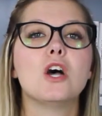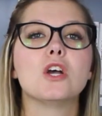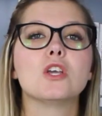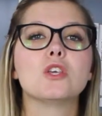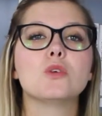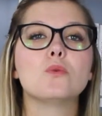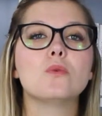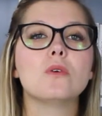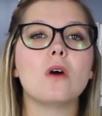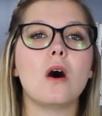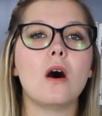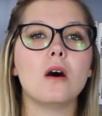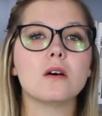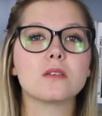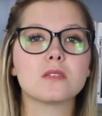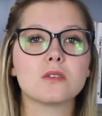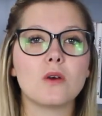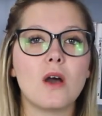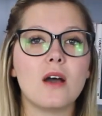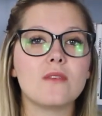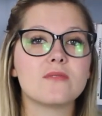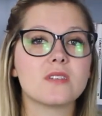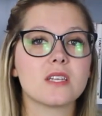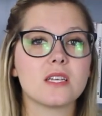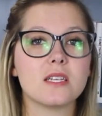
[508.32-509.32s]
You will also
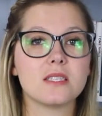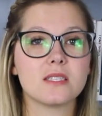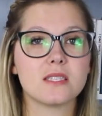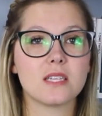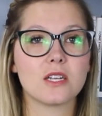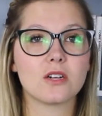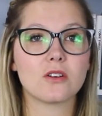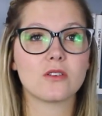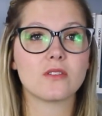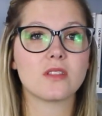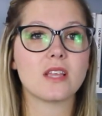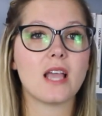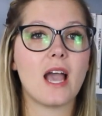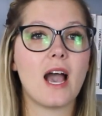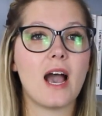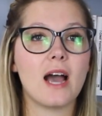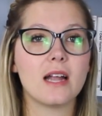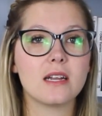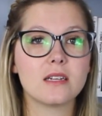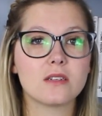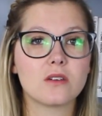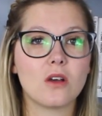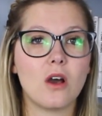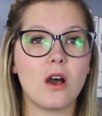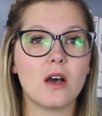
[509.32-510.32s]
have to consider the
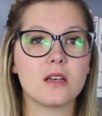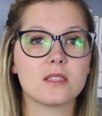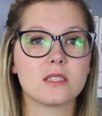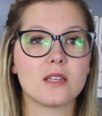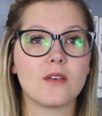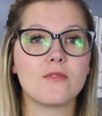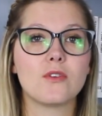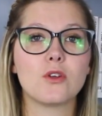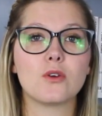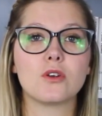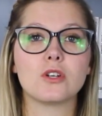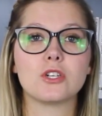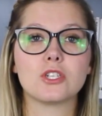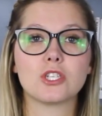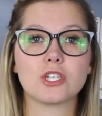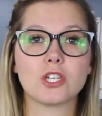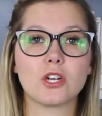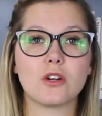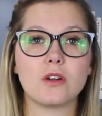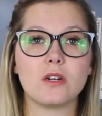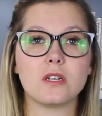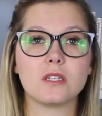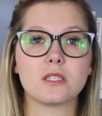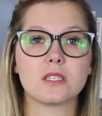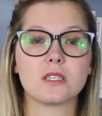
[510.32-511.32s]
added cost of your
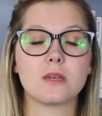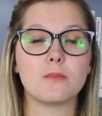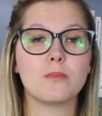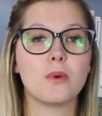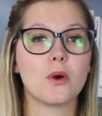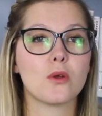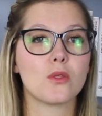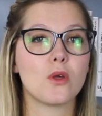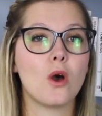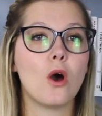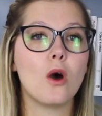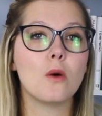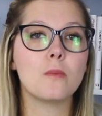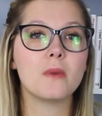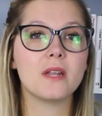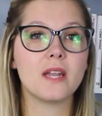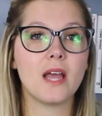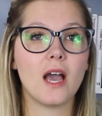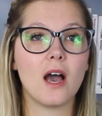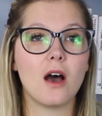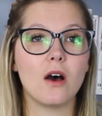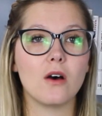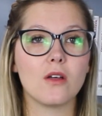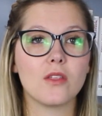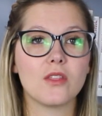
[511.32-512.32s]
insurance, both home and
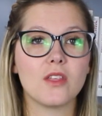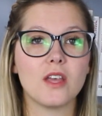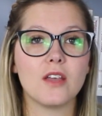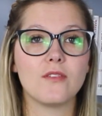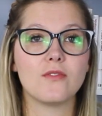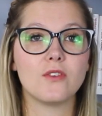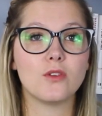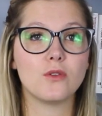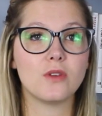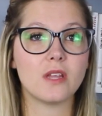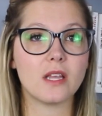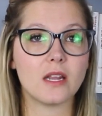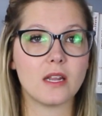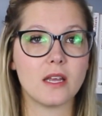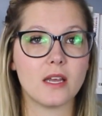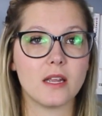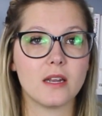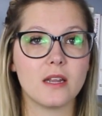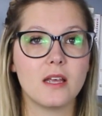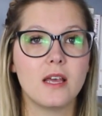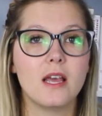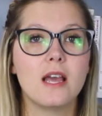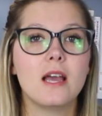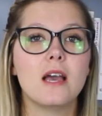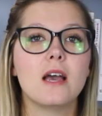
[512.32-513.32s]
health if you need
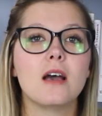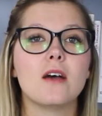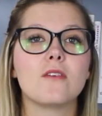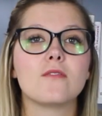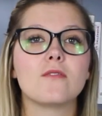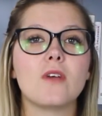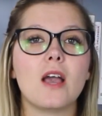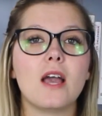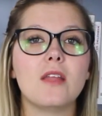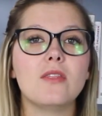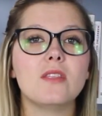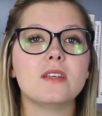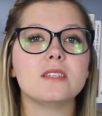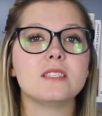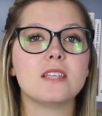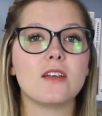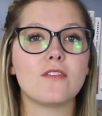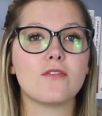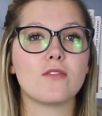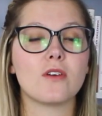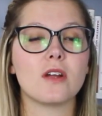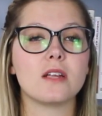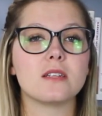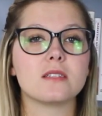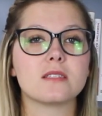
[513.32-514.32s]
it, and the
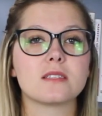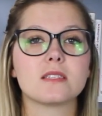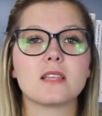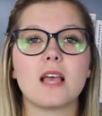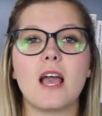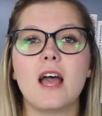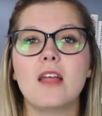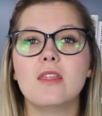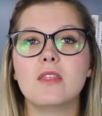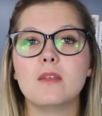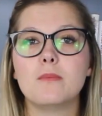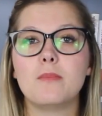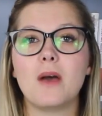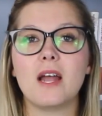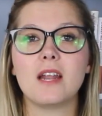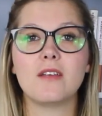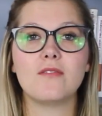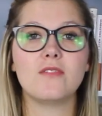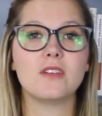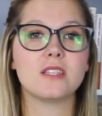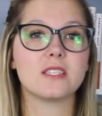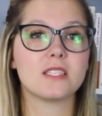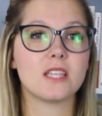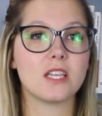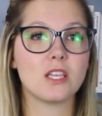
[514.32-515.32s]
difference and the
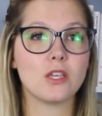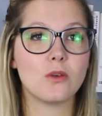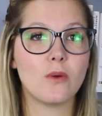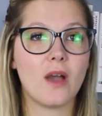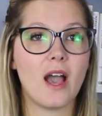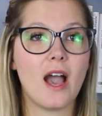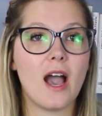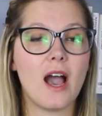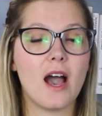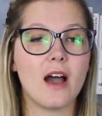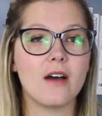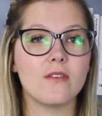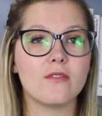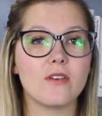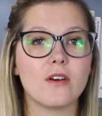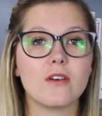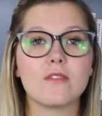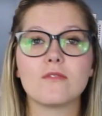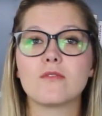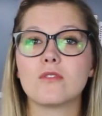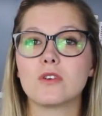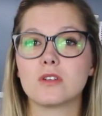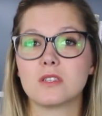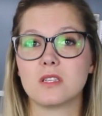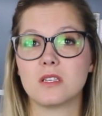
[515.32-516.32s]
benefits that you have
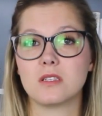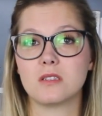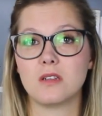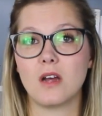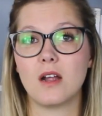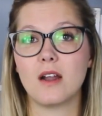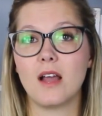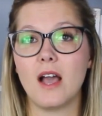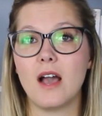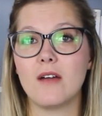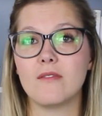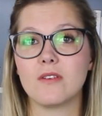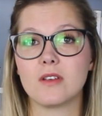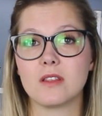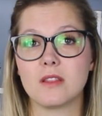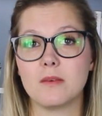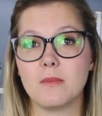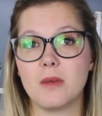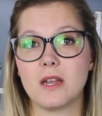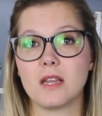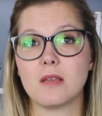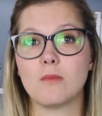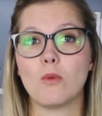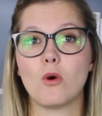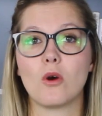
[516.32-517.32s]
versus not having them
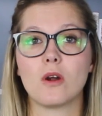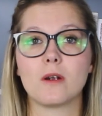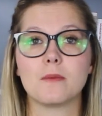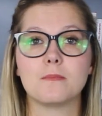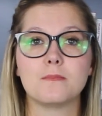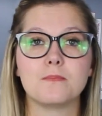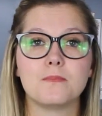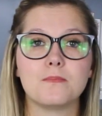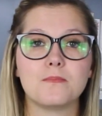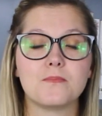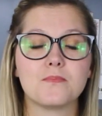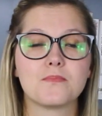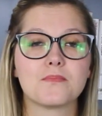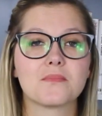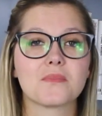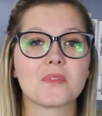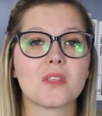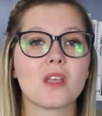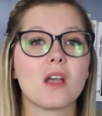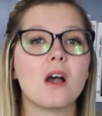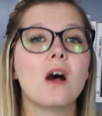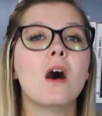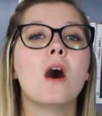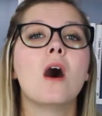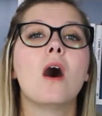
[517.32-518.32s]
anymore.
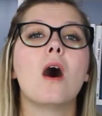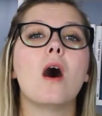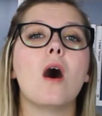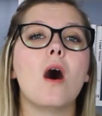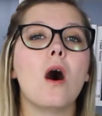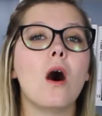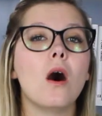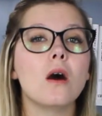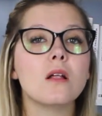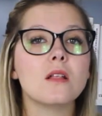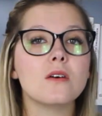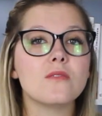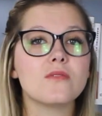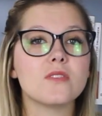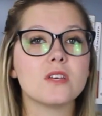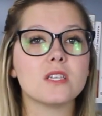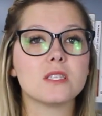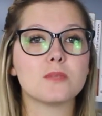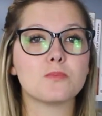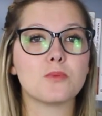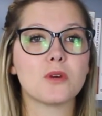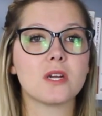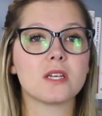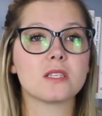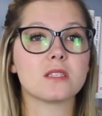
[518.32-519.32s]
All of this
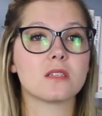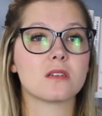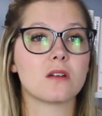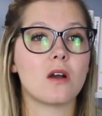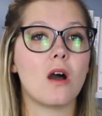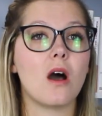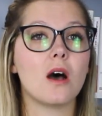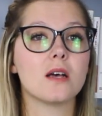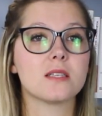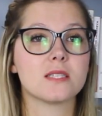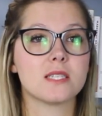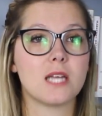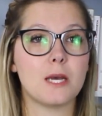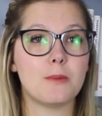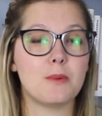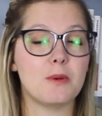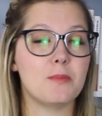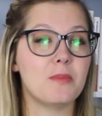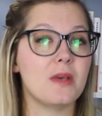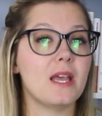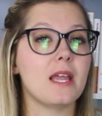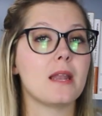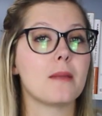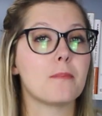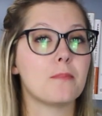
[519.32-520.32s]
brings the cost up a
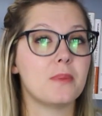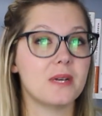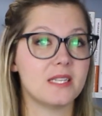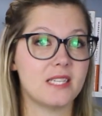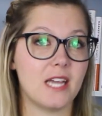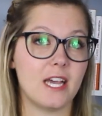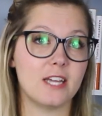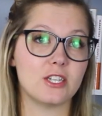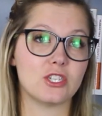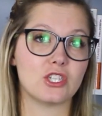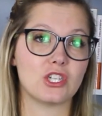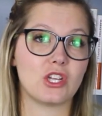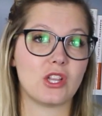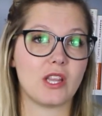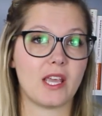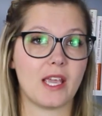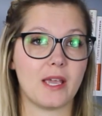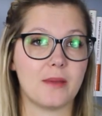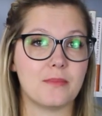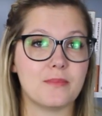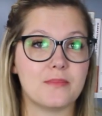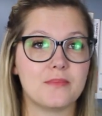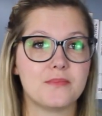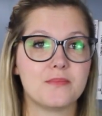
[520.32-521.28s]
bit potentially.